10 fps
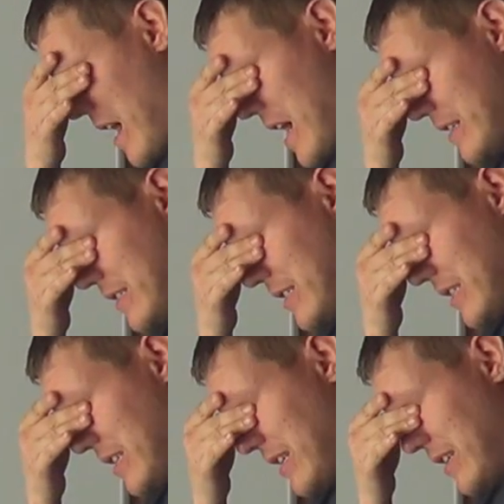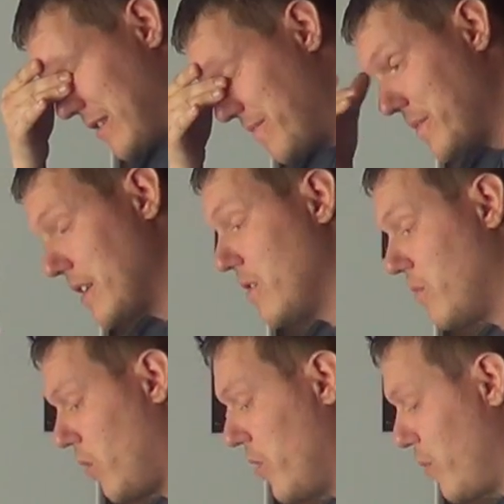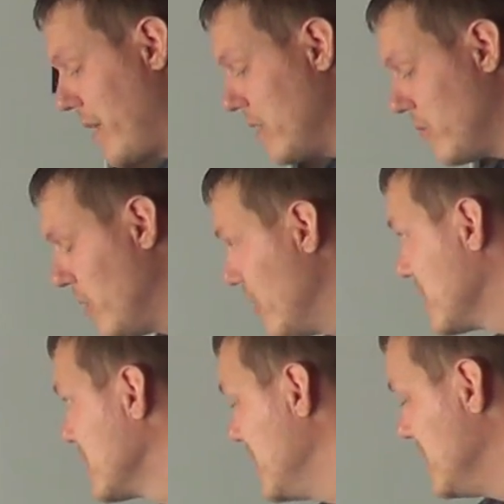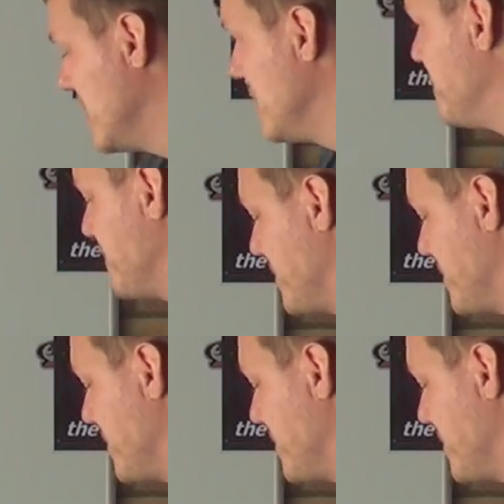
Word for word: And what the way it works is,